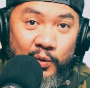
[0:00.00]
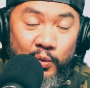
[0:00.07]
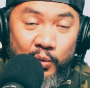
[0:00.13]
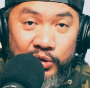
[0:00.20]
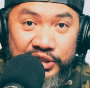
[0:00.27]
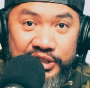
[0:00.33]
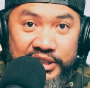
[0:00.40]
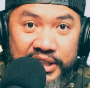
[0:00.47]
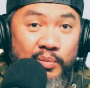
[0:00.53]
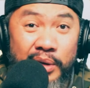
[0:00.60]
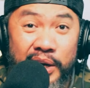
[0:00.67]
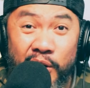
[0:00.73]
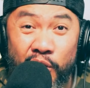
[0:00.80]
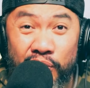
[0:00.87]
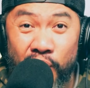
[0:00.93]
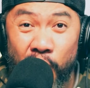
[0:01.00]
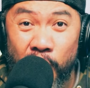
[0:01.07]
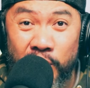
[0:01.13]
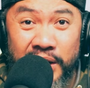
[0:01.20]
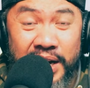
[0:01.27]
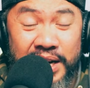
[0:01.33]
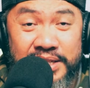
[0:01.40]
We'll see. But overall,
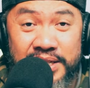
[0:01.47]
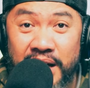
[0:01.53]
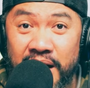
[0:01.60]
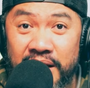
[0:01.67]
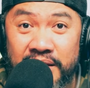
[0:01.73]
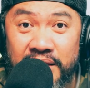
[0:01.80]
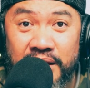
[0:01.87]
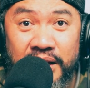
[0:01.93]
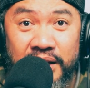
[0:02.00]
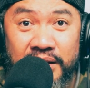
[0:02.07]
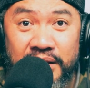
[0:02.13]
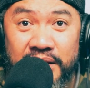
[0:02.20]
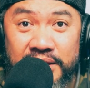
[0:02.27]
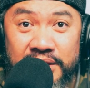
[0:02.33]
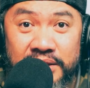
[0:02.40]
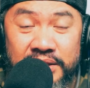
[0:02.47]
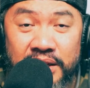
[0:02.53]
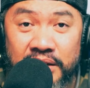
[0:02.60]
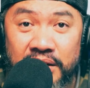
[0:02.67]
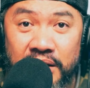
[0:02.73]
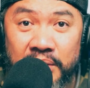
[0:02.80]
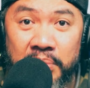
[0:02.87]
guys, I think this is a
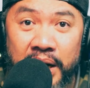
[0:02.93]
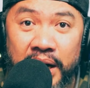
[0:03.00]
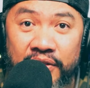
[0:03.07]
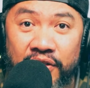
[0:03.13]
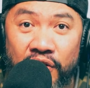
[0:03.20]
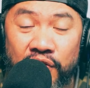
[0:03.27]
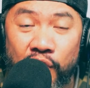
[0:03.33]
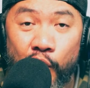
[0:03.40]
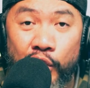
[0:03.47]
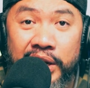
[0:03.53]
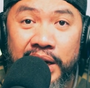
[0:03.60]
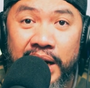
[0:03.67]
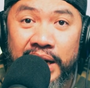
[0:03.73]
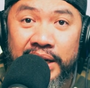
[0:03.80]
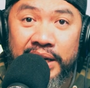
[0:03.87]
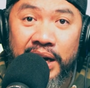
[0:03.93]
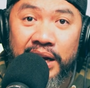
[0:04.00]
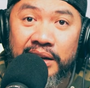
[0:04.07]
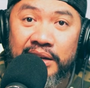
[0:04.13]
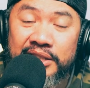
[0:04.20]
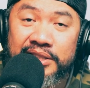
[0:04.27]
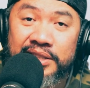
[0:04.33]
good buy for
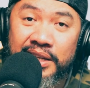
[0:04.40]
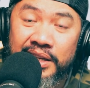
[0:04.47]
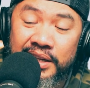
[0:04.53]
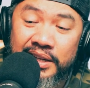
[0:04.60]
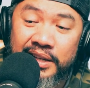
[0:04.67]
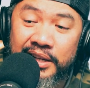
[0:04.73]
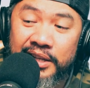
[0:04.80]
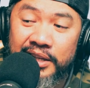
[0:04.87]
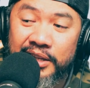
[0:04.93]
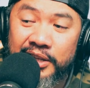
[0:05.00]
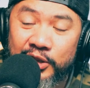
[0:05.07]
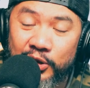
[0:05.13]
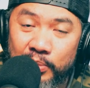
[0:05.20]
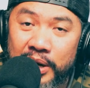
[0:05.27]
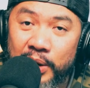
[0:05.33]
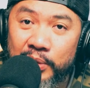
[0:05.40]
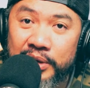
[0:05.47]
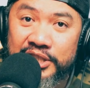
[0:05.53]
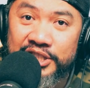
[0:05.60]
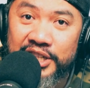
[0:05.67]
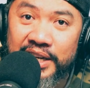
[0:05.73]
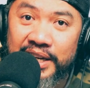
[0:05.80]
$49. You might want to
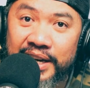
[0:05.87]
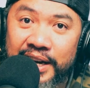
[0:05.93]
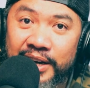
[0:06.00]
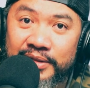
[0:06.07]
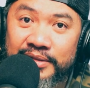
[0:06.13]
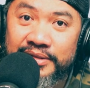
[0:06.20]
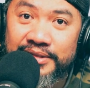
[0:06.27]
check it out.